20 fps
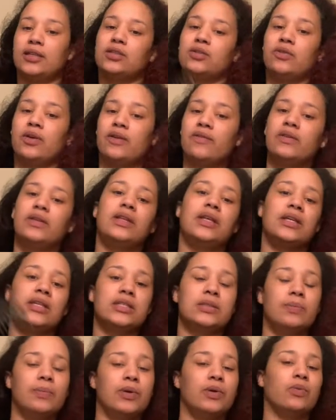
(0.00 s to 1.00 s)
So
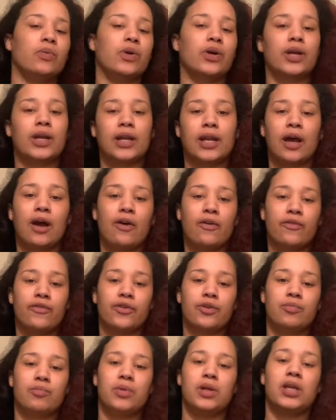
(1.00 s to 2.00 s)
everything's been working out
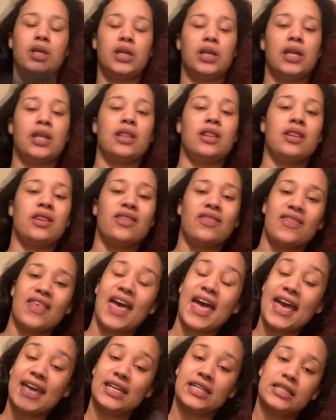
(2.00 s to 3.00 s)
for me in
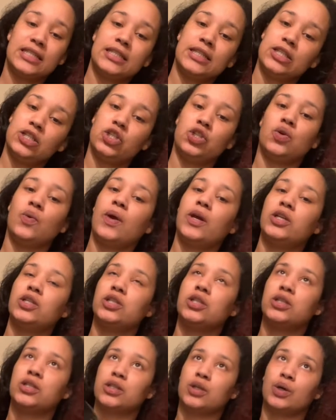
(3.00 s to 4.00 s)
that
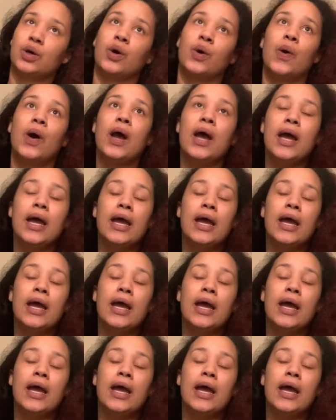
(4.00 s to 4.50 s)
situation. So